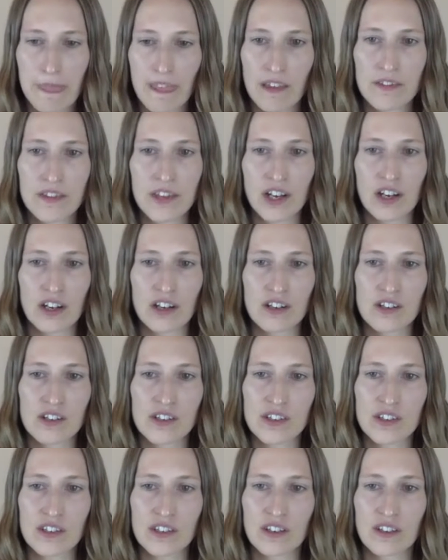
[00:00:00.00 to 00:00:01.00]

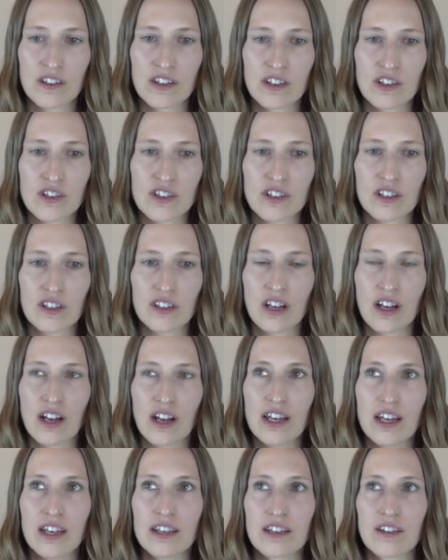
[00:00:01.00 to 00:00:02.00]
There's a
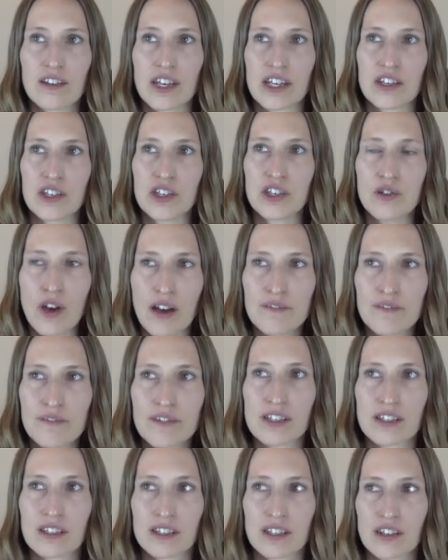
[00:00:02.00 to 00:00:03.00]
lot, like you have
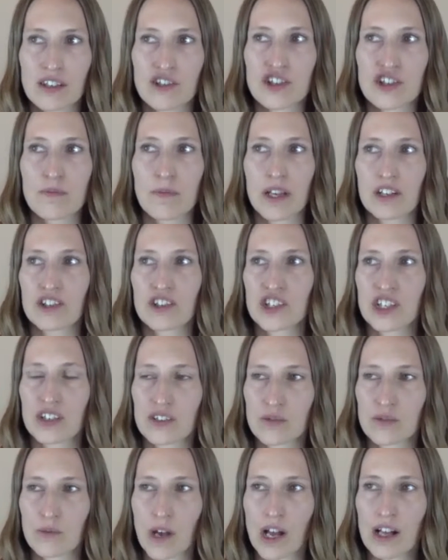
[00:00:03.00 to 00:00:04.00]
this leadership energy
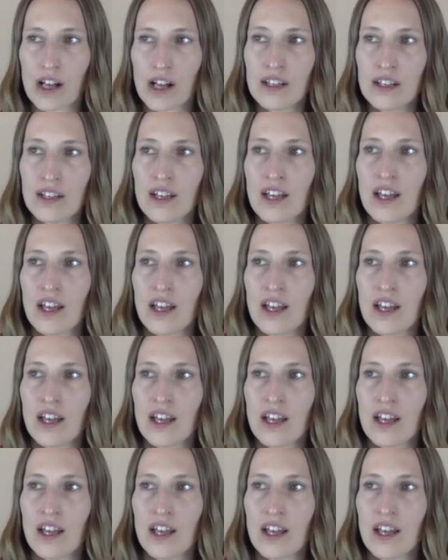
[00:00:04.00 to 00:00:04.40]
as well,